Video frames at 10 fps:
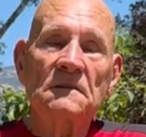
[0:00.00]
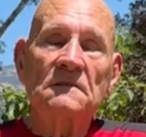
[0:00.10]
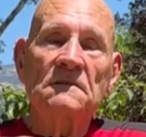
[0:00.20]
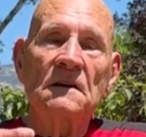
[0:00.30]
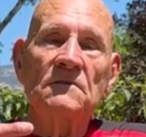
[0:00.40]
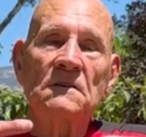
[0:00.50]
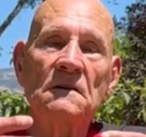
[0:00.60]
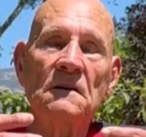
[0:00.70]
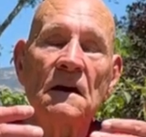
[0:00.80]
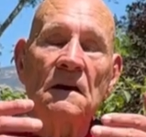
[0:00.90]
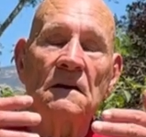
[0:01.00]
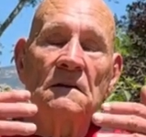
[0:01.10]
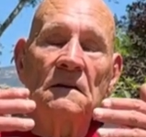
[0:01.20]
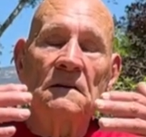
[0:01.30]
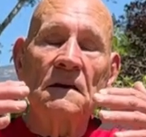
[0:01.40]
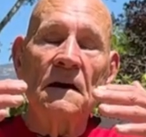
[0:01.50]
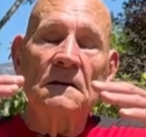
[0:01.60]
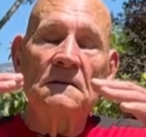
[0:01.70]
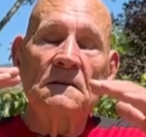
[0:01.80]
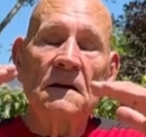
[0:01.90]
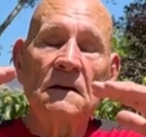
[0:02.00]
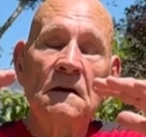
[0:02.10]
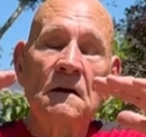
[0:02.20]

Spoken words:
7, 8, 9, 10.